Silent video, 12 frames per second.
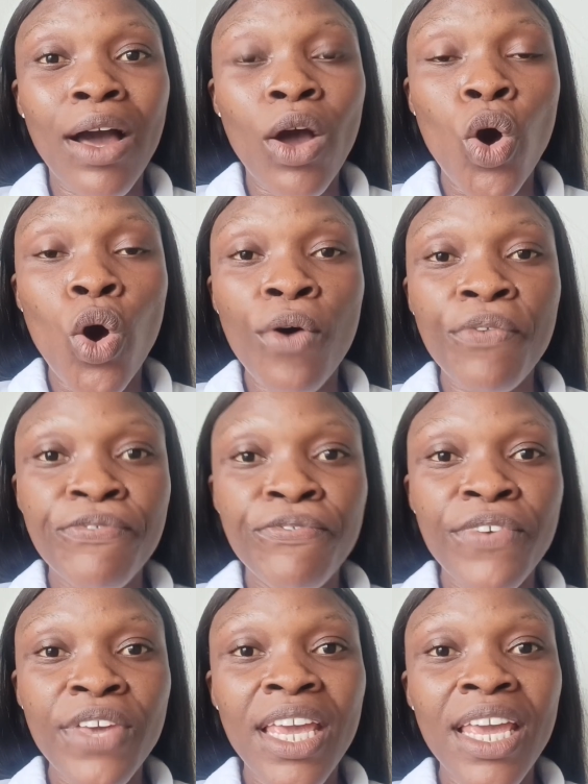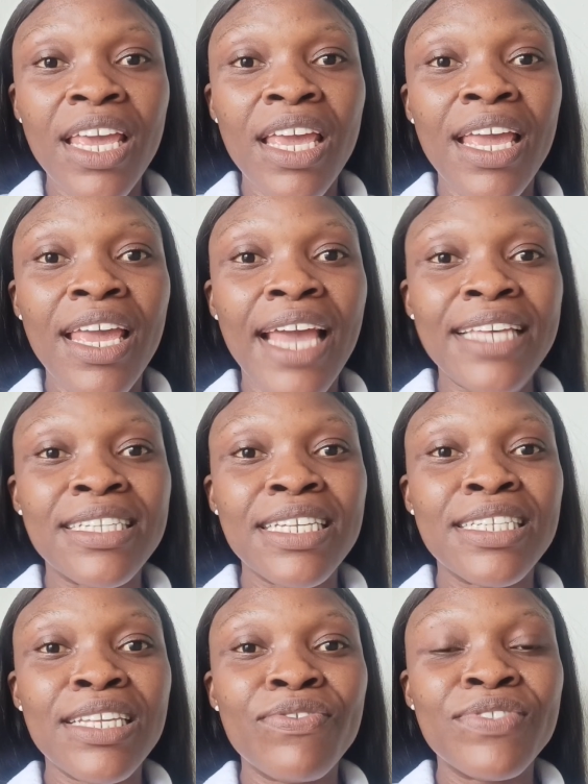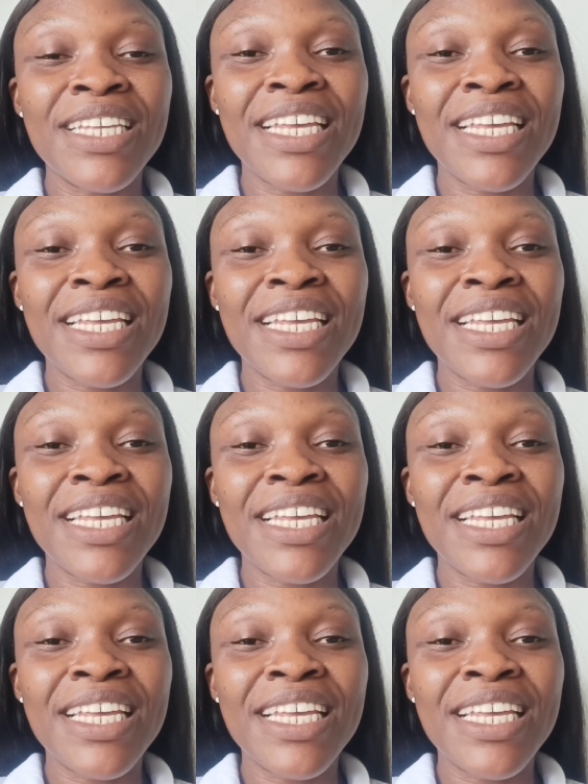coffee, excessive